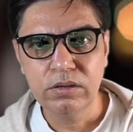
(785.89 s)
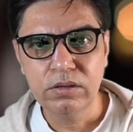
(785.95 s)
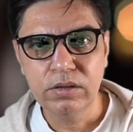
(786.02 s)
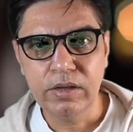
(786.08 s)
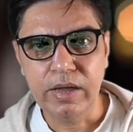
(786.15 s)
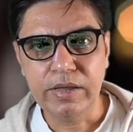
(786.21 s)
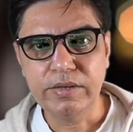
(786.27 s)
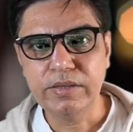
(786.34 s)

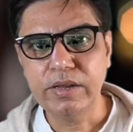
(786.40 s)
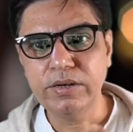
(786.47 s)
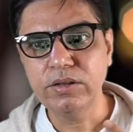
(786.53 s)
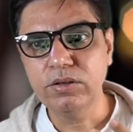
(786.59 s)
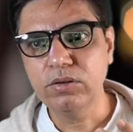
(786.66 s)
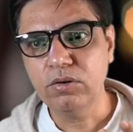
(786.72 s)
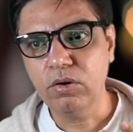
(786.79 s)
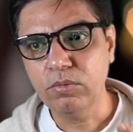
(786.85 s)
And then
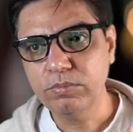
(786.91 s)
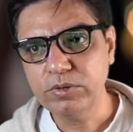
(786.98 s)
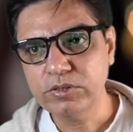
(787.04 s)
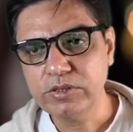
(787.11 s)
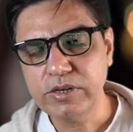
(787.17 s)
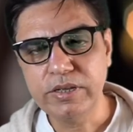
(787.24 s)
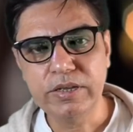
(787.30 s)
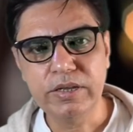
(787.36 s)

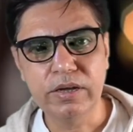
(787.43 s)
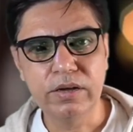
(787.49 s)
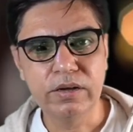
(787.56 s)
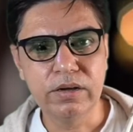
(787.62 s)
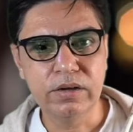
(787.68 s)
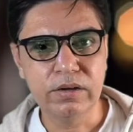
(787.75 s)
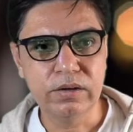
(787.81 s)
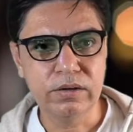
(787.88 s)
obviously
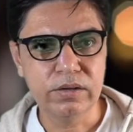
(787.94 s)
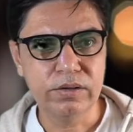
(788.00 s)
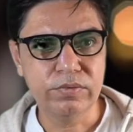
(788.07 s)
what